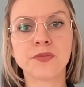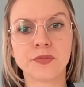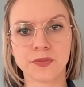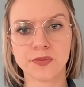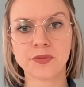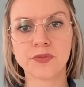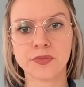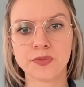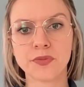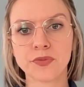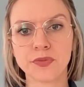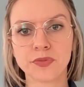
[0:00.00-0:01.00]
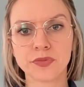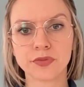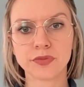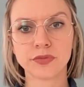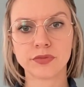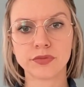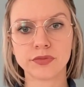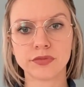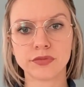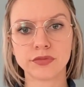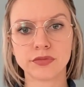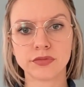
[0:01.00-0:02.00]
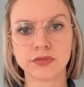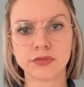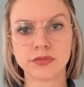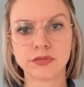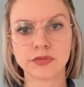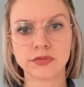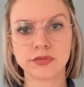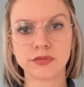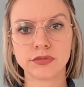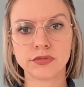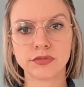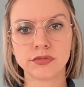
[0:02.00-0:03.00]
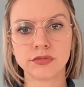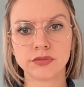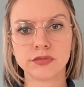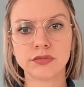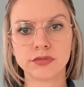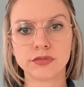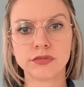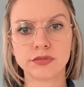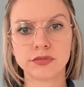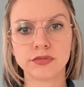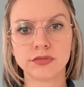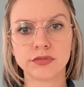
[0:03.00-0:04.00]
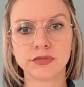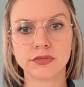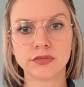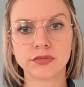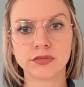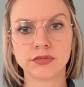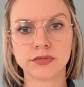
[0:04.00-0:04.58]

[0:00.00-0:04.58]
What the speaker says: (not speaking)